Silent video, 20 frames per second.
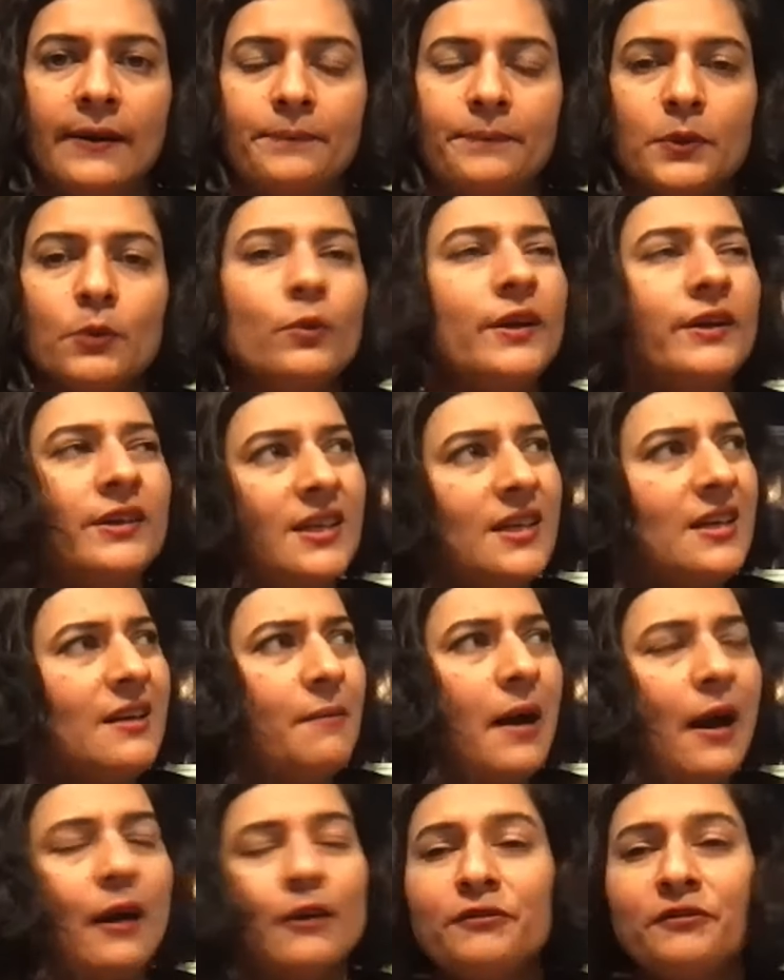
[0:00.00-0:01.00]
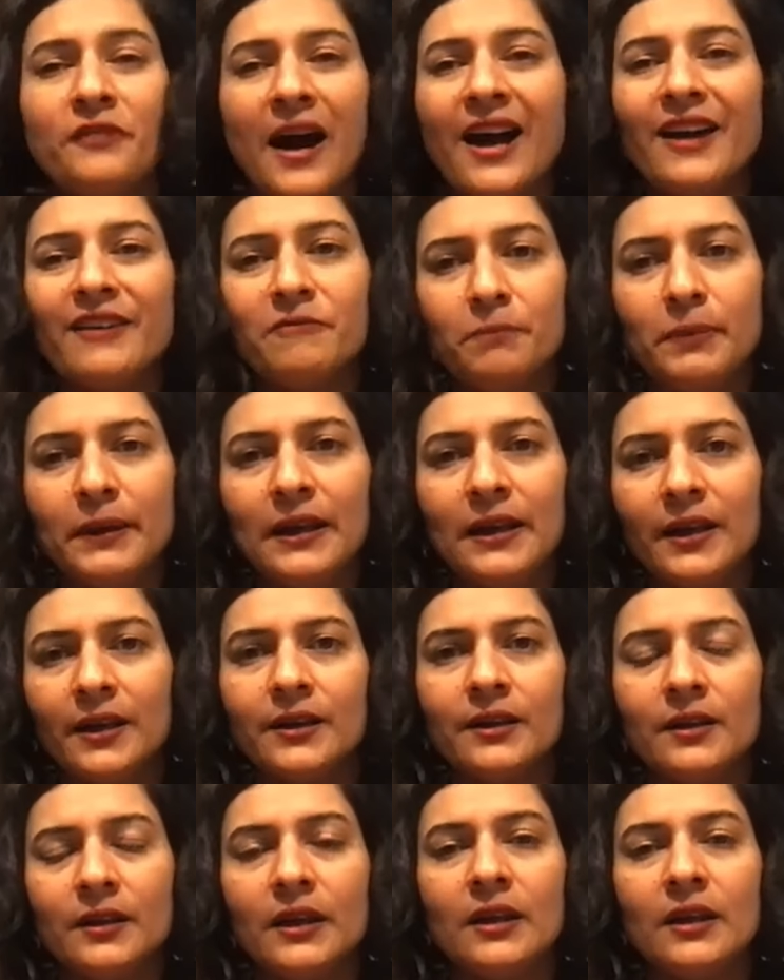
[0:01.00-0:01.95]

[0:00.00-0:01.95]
We did about 5 billion